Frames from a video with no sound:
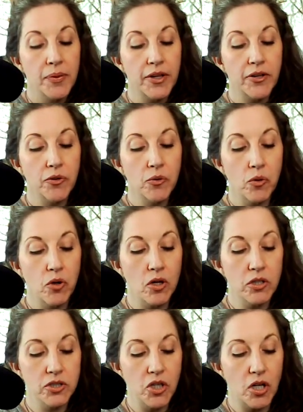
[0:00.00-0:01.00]

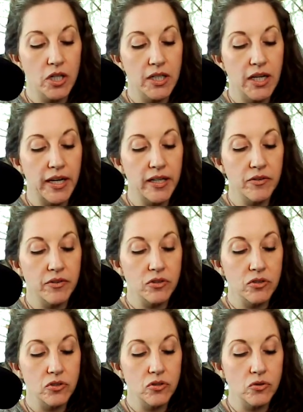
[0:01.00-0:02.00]
your dark night of the
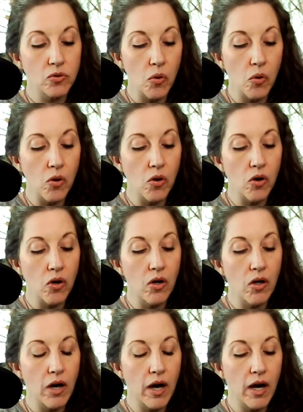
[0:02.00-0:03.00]
soul,